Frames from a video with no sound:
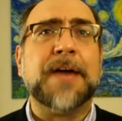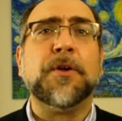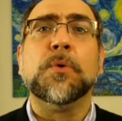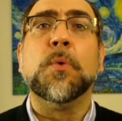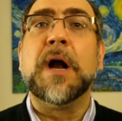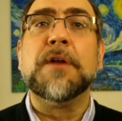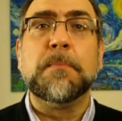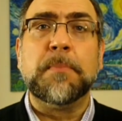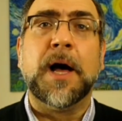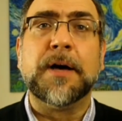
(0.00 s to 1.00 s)
I don't wear the
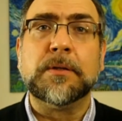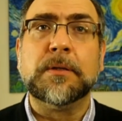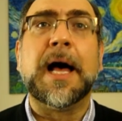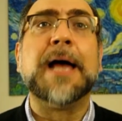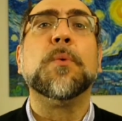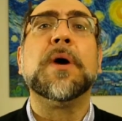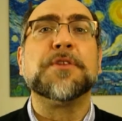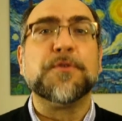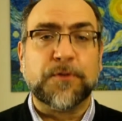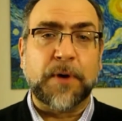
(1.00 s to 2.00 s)
bottle, I wear
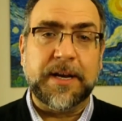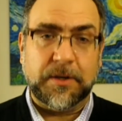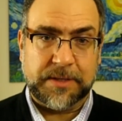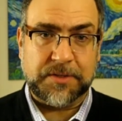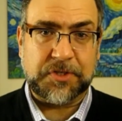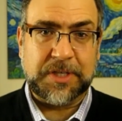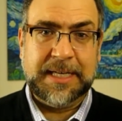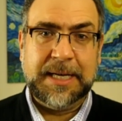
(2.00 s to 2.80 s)
the fragrance.